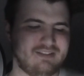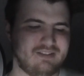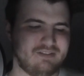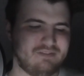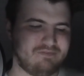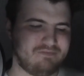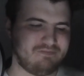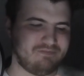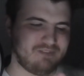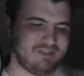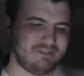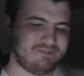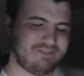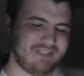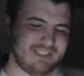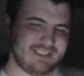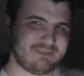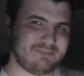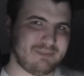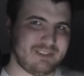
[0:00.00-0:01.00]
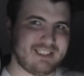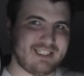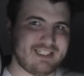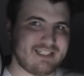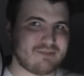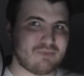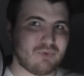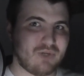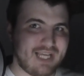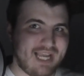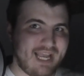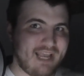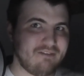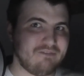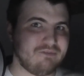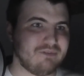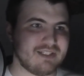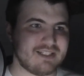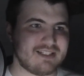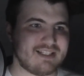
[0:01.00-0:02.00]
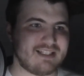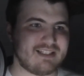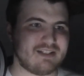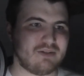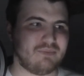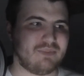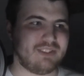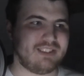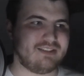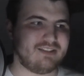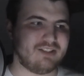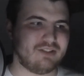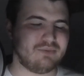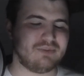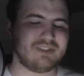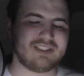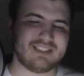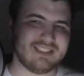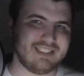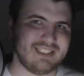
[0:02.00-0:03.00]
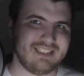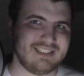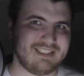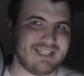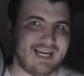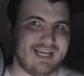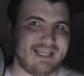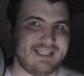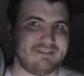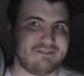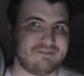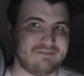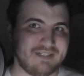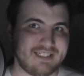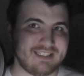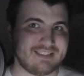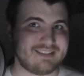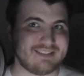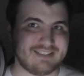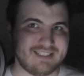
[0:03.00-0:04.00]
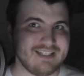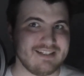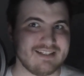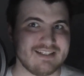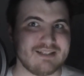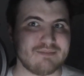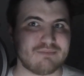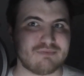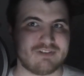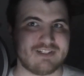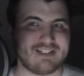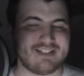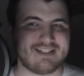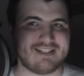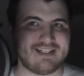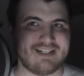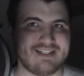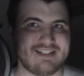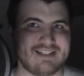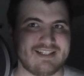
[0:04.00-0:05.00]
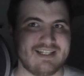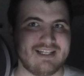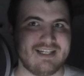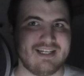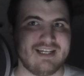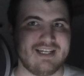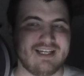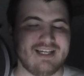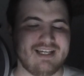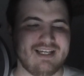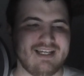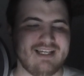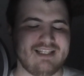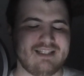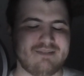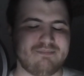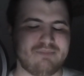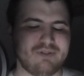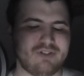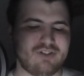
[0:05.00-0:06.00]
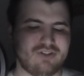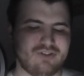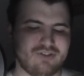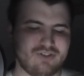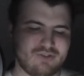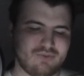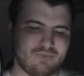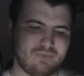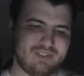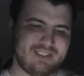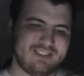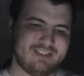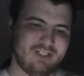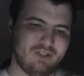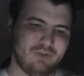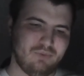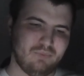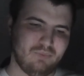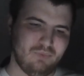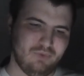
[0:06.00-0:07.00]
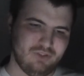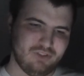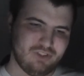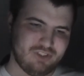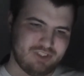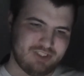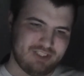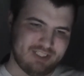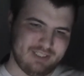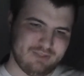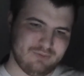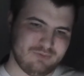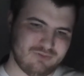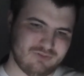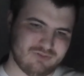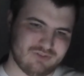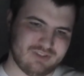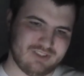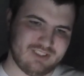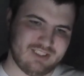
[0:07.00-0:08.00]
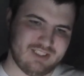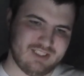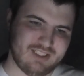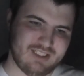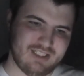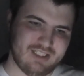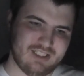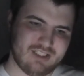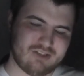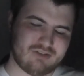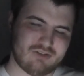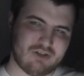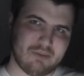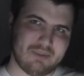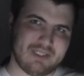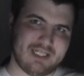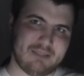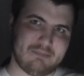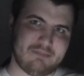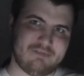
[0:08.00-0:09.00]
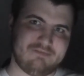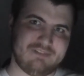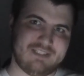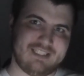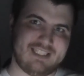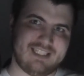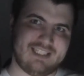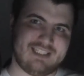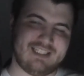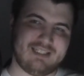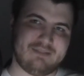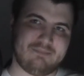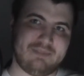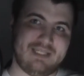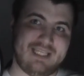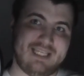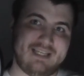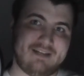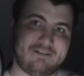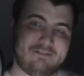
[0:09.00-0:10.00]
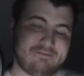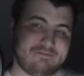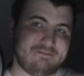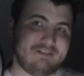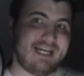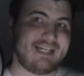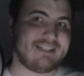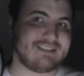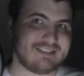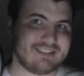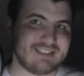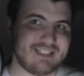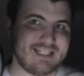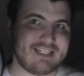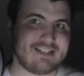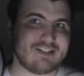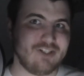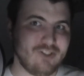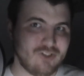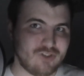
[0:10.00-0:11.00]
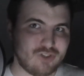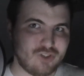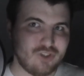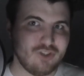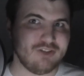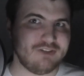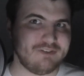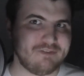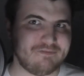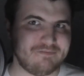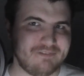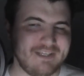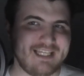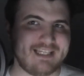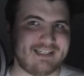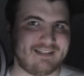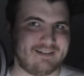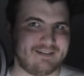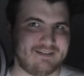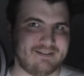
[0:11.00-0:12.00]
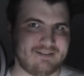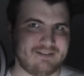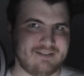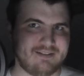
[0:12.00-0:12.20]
the, the fact about that is why everyone says that we don't need a fat Disney princess is because we don't want children growing up thinking that being fat is a good thing.